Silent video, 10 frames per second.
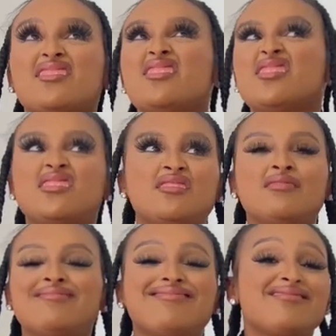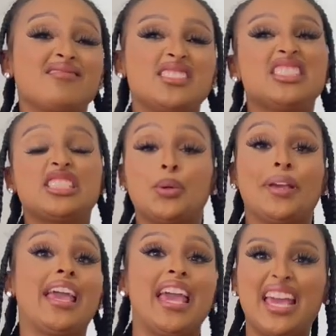mm, "It's
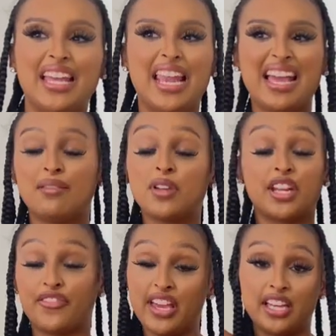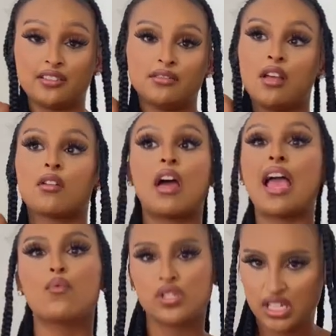okay. Like I'm not a fan. I
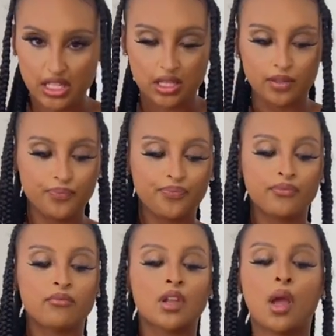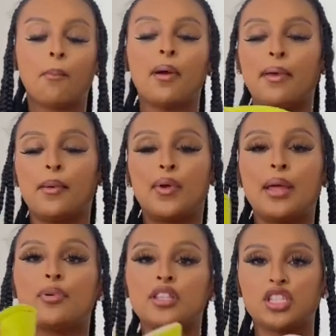wasn't either. But baby, when I
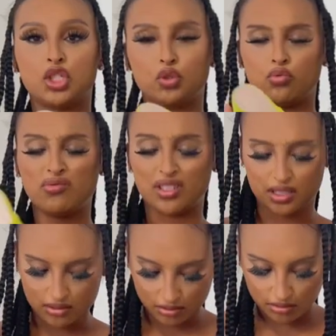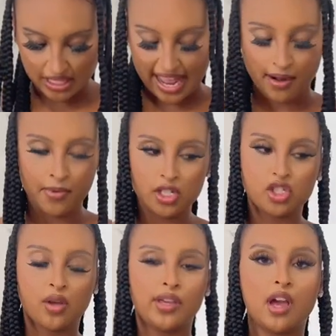put this shoe on, and I'm not
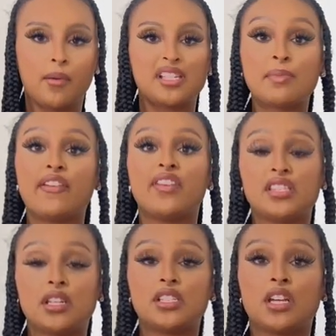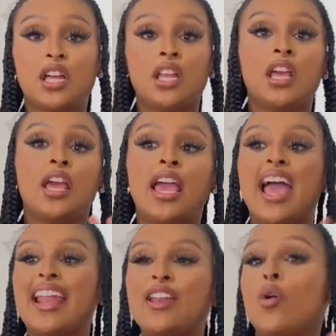showing y'all because my feet's not done."
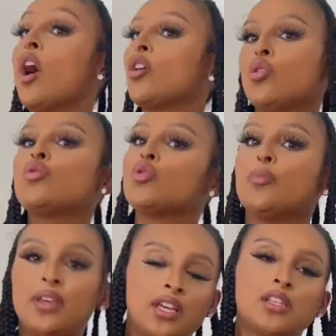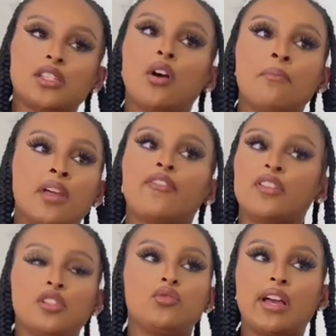And I know how YouTube is, so I'm not
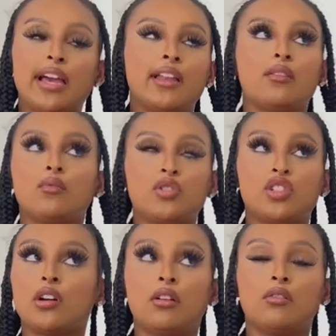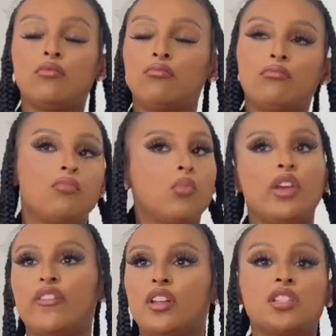finna do that with y'all. I
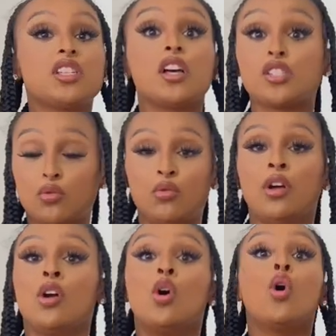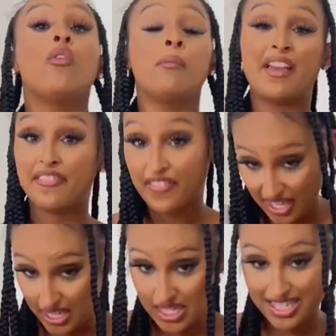ain't finna tussle over my
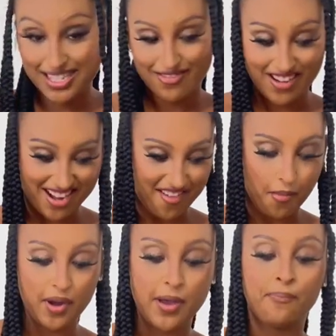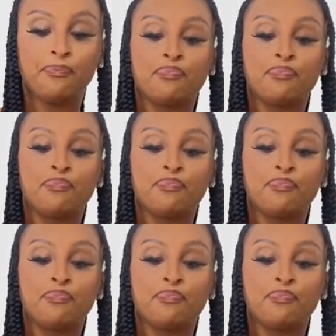feet right now. But